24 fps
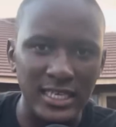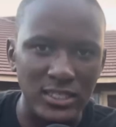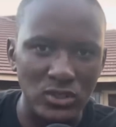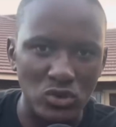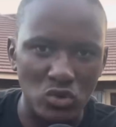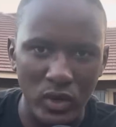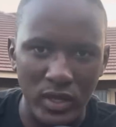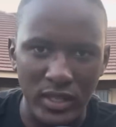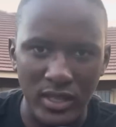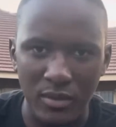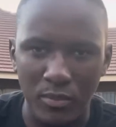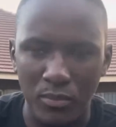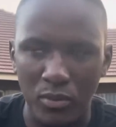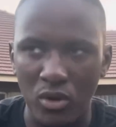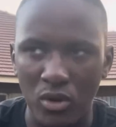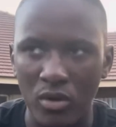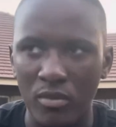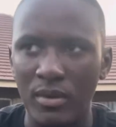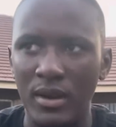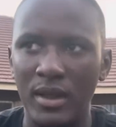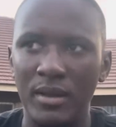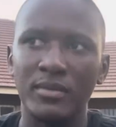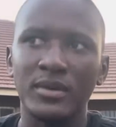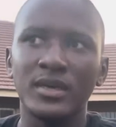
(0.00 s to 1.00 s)
who are the
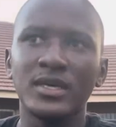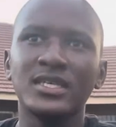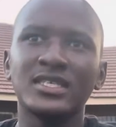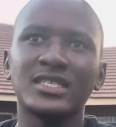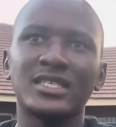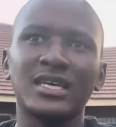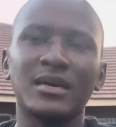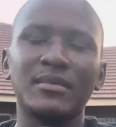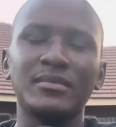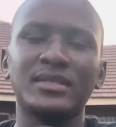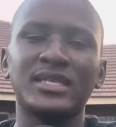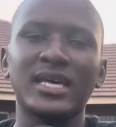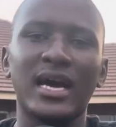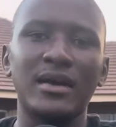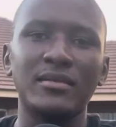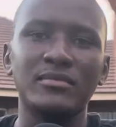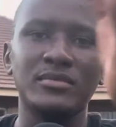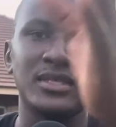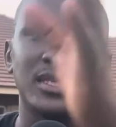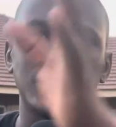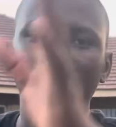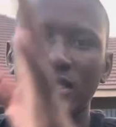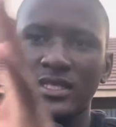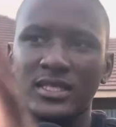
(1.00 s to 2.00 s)
problem.
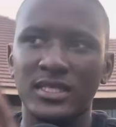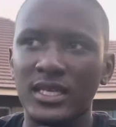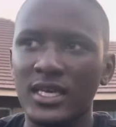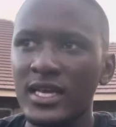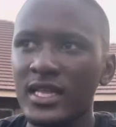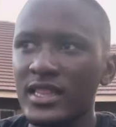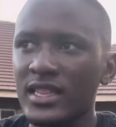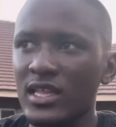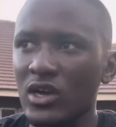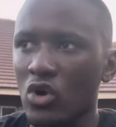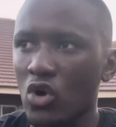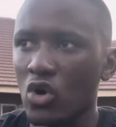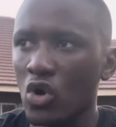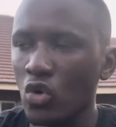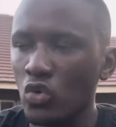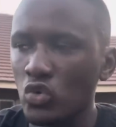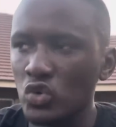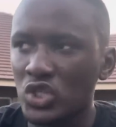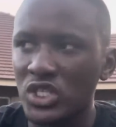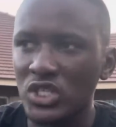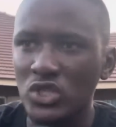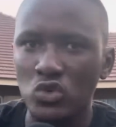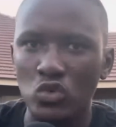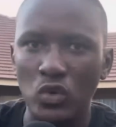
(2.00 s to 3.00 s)
Sometimes it's the
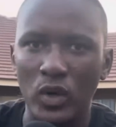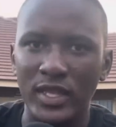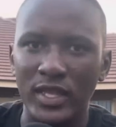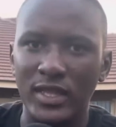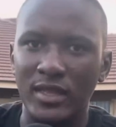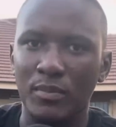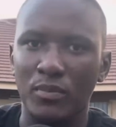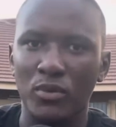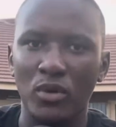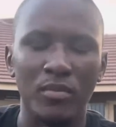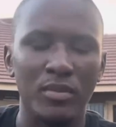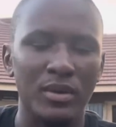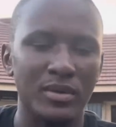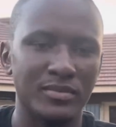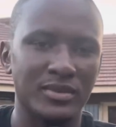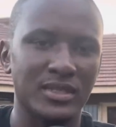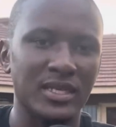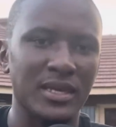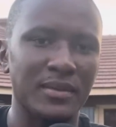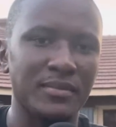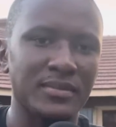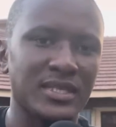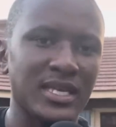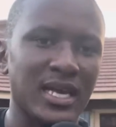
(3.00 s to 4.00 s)
coaches who are the problem.
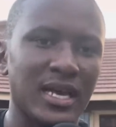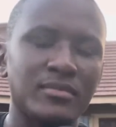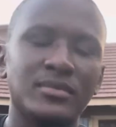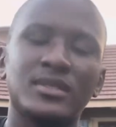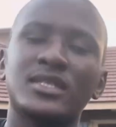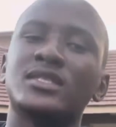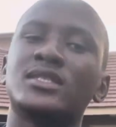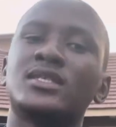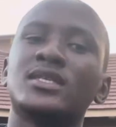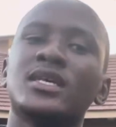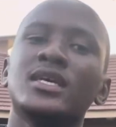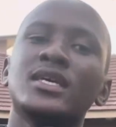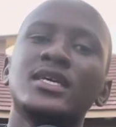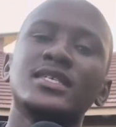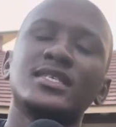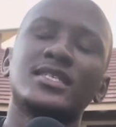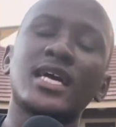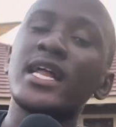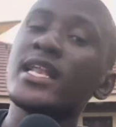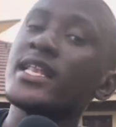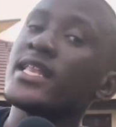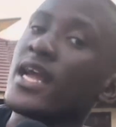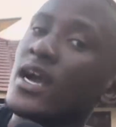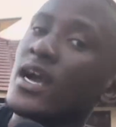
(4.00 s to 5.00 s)
Sometimes it's
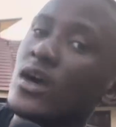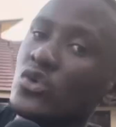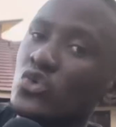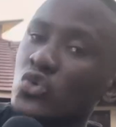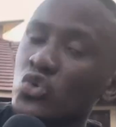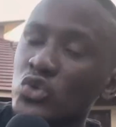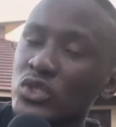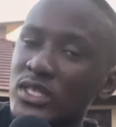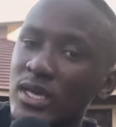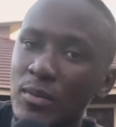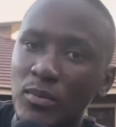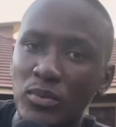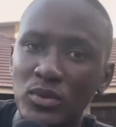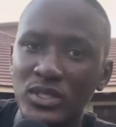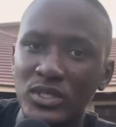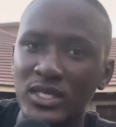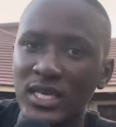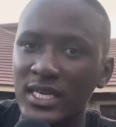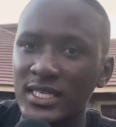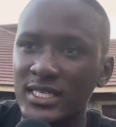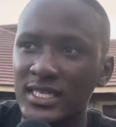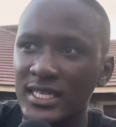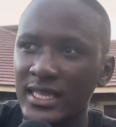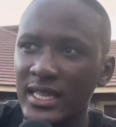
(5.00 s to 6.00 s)
Sundowns who's
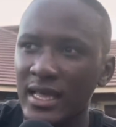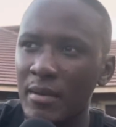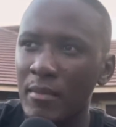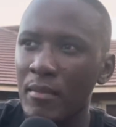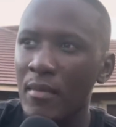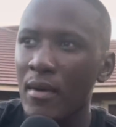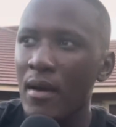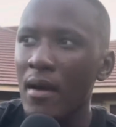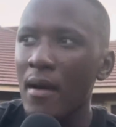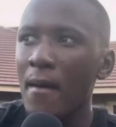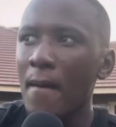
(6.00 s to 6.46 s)
sabotaging them.